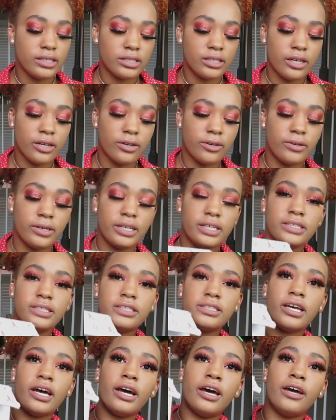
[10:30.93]
So
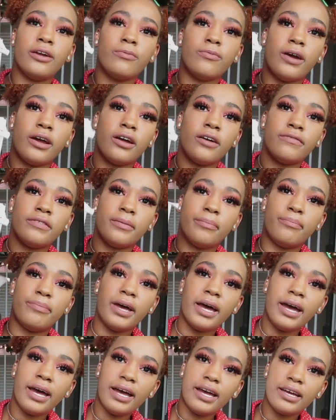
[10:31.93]
inside, right off the
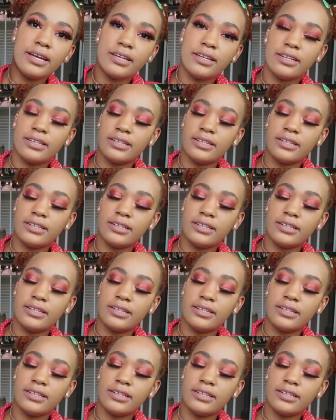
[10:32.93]
bat,